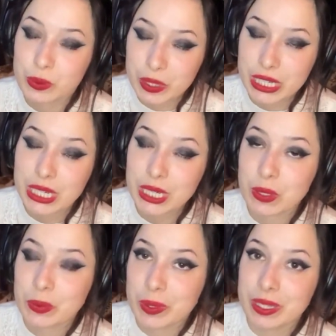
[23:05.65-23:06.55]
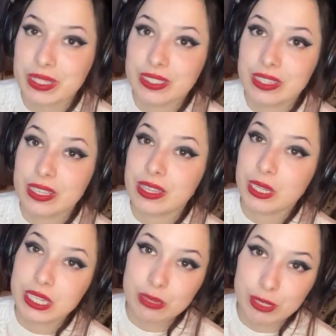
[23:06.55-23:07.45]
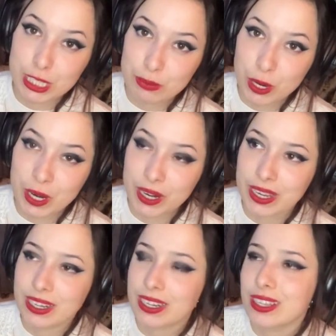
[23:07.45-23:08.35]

read was The Demon's Bargain,